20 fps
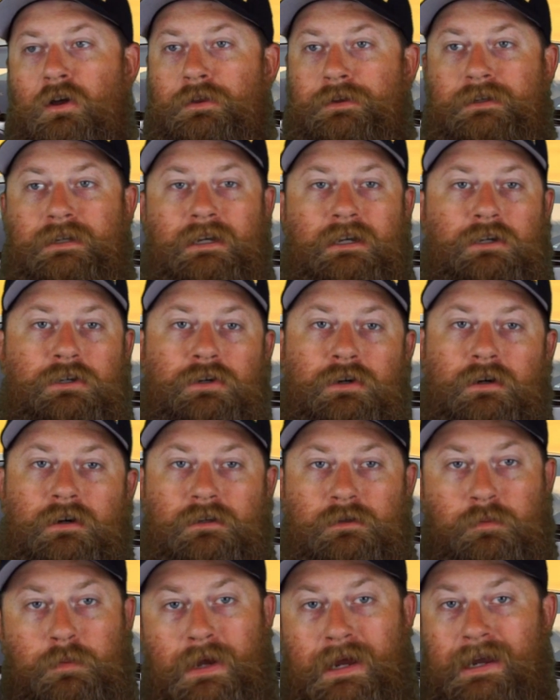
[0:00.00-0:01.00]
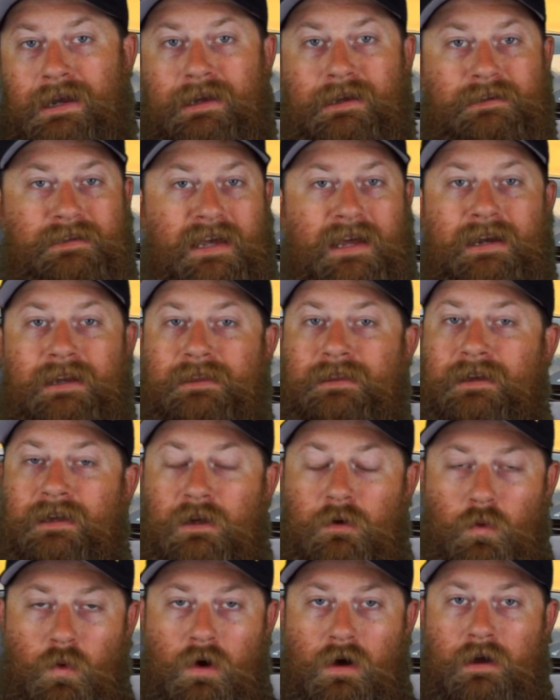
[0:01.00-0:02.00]
all the t-shirts, beanies, anything
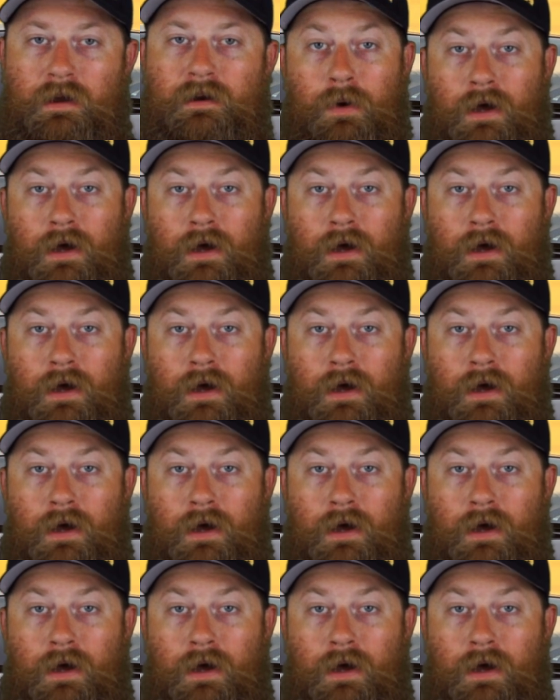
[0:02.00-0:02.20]
you want.